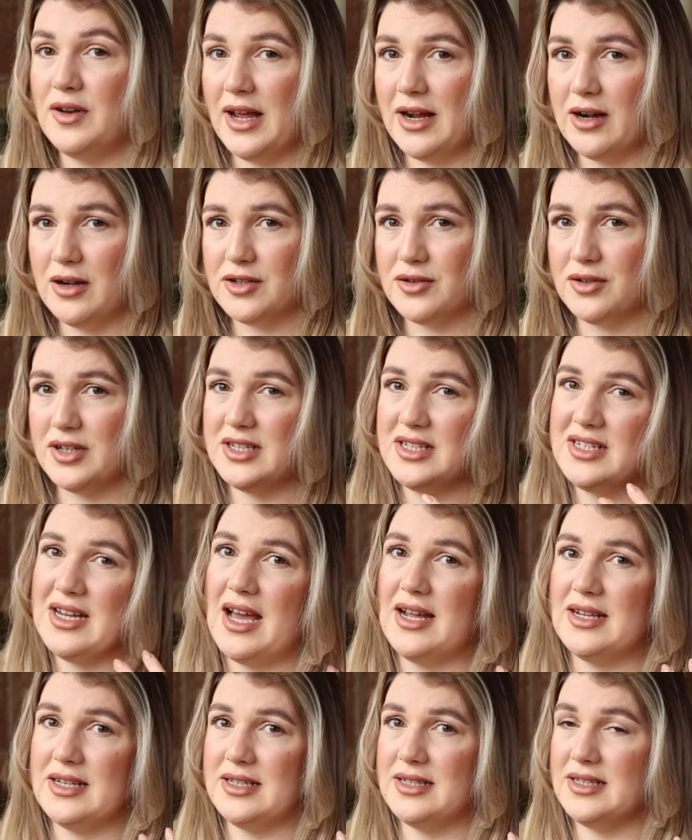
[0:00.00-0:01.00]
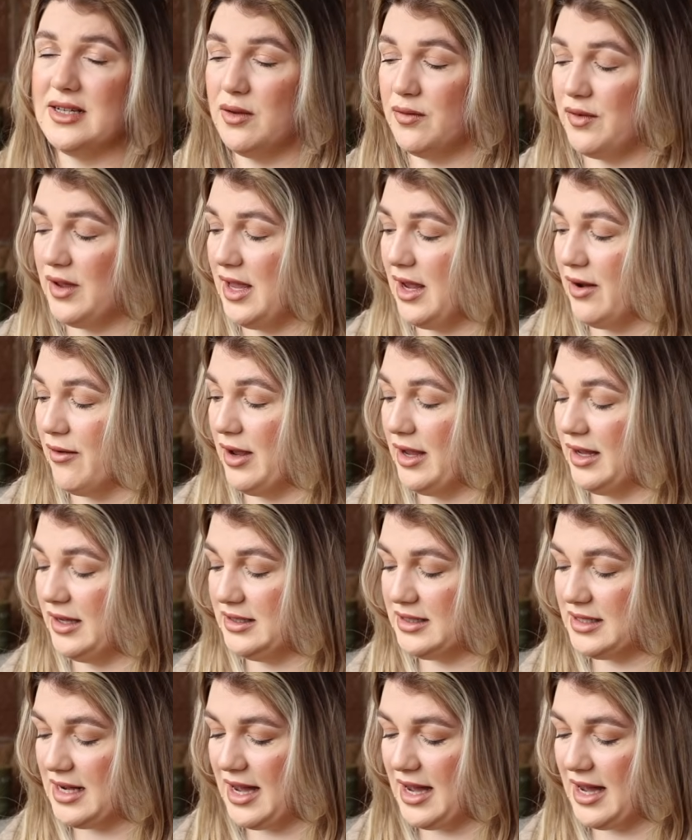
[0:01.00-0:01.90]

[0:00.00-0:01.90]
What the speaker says: necklace on instead and silver earrings,